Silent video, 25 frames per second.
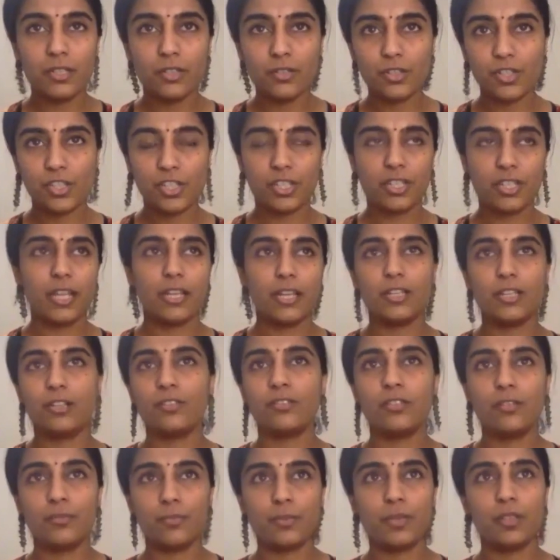notion that
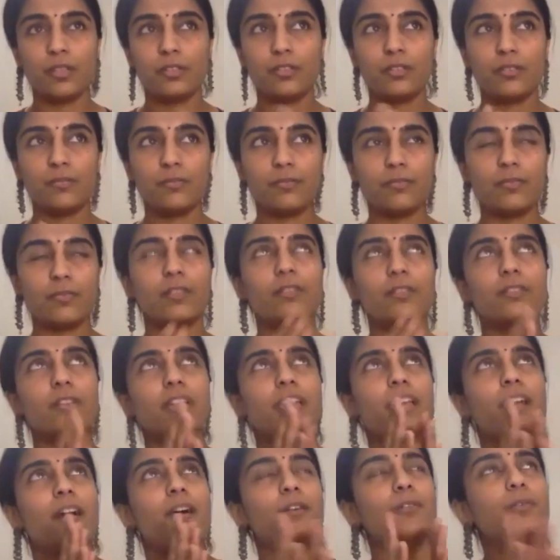
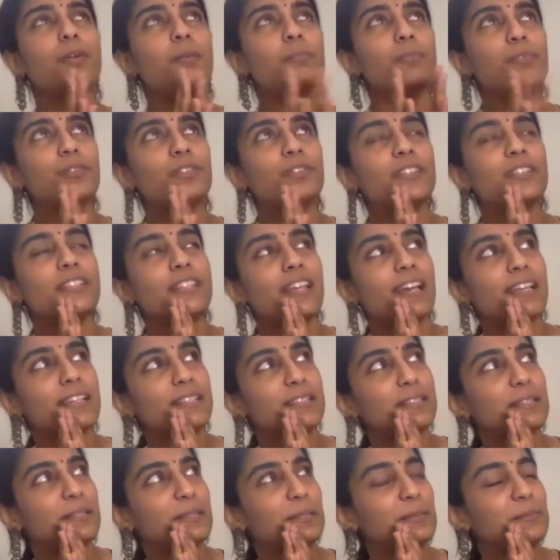okay, how do I put this
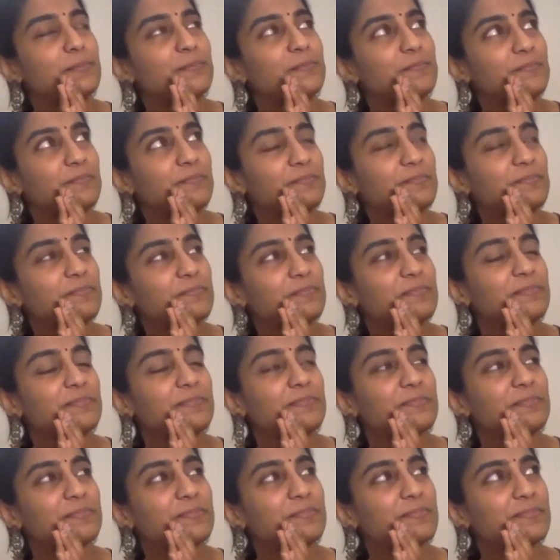answer?
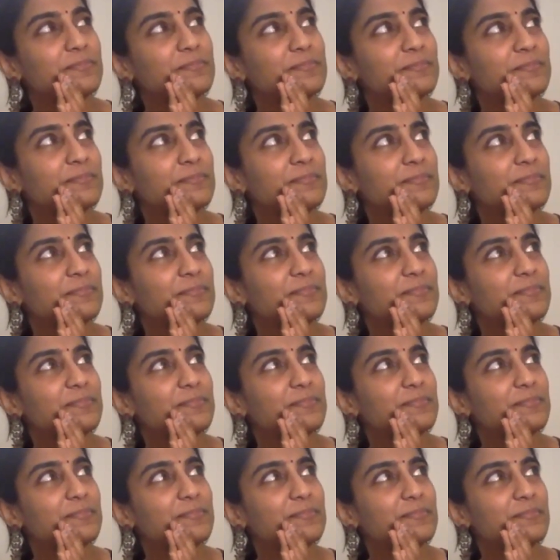Mm,
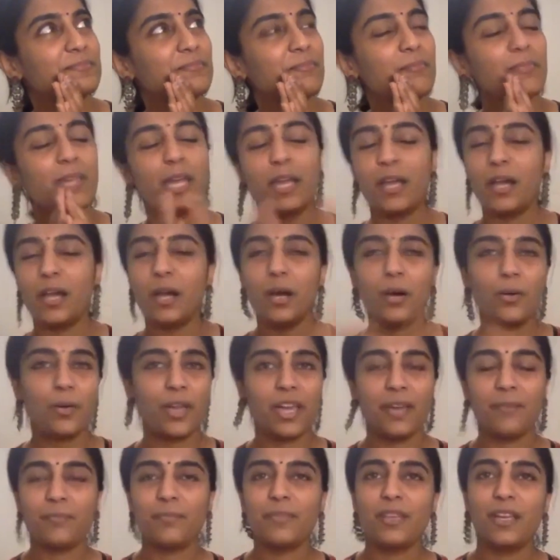
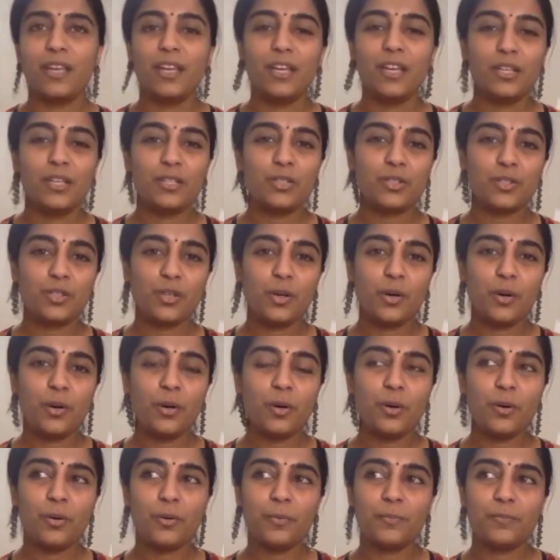okay,
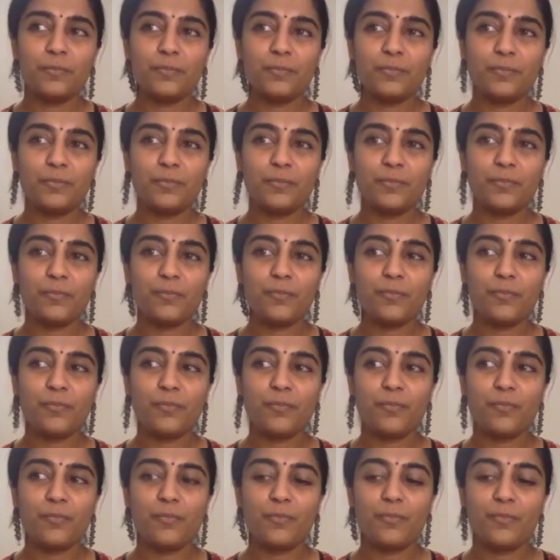so
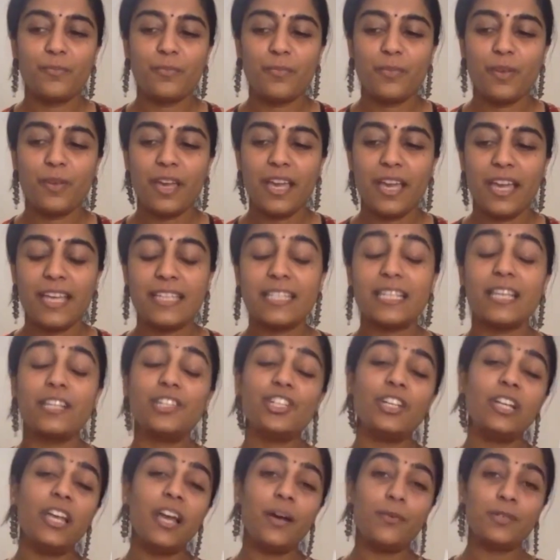
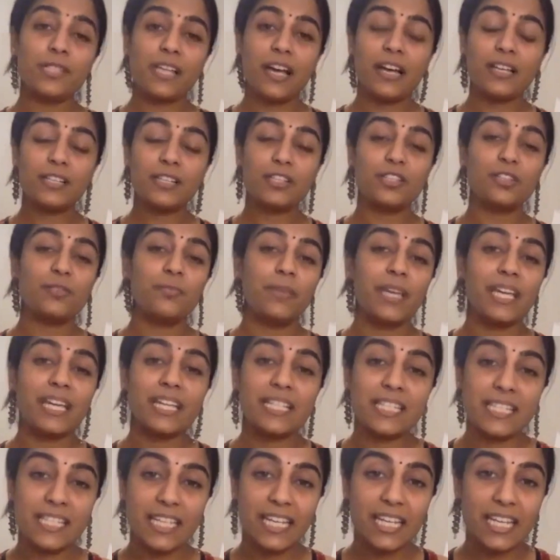essentially I was asked to make
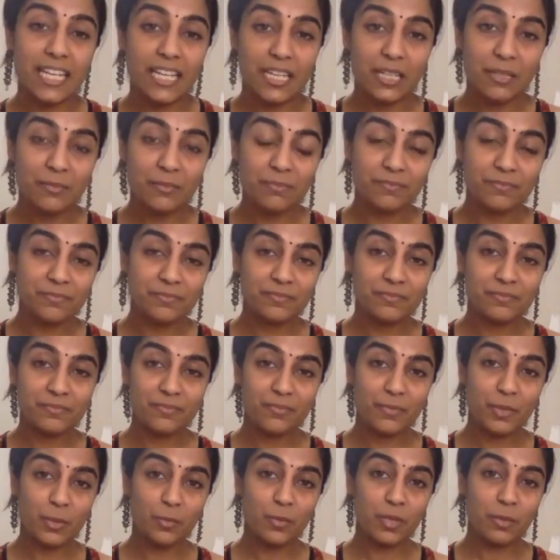a CD
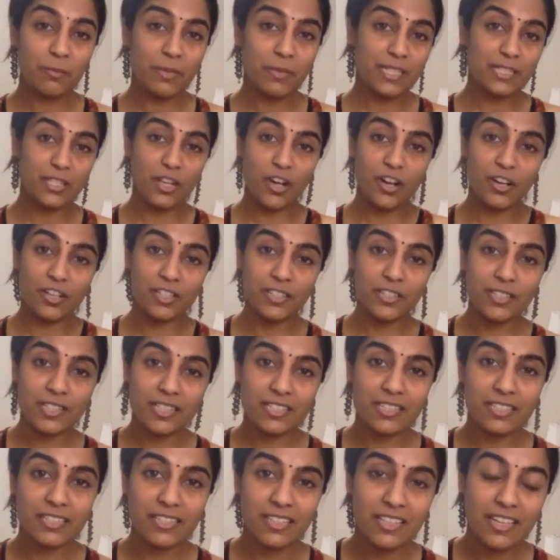with my
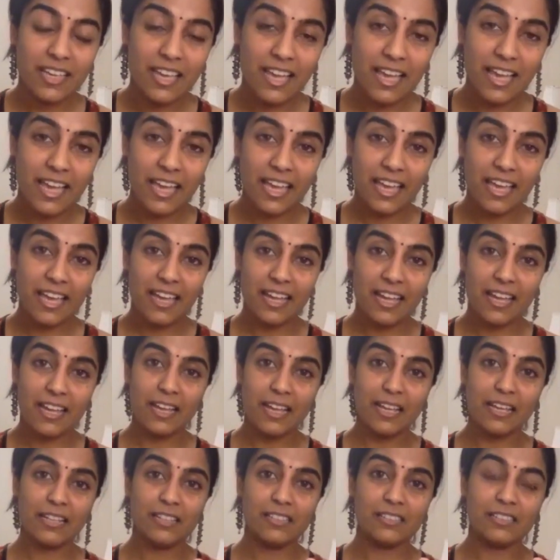songs
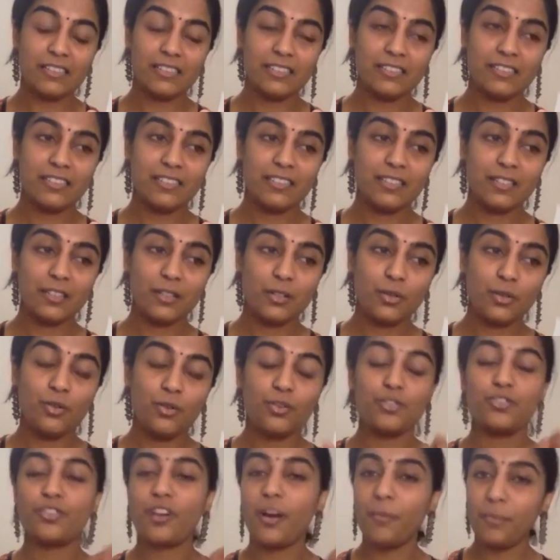and go
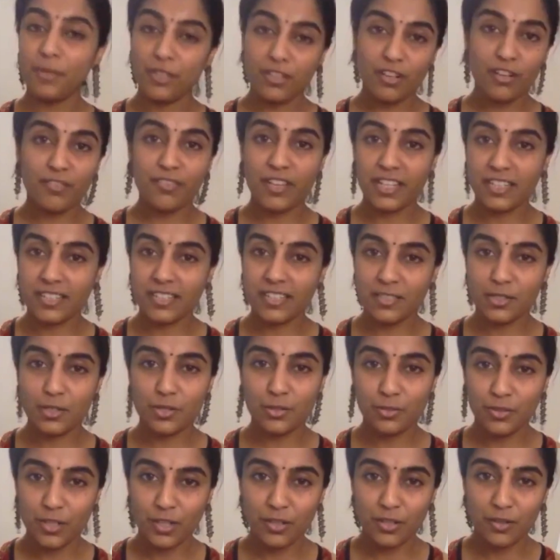drop it off at his
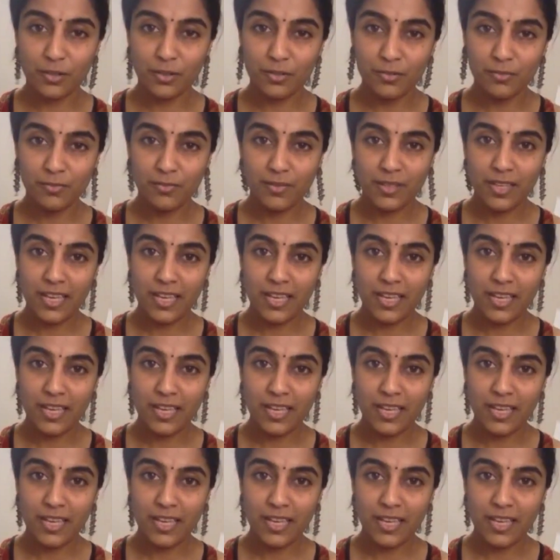studio